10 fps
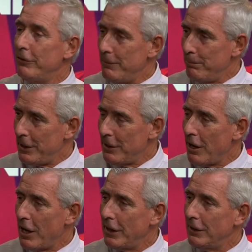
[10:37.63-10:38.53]

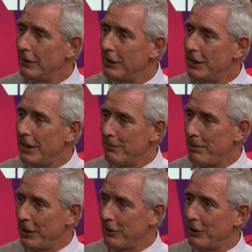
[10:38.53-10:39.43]
MPI getting
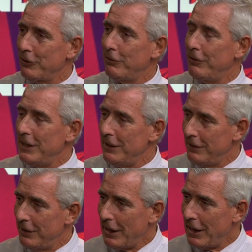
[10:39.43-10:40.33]
back on its feet,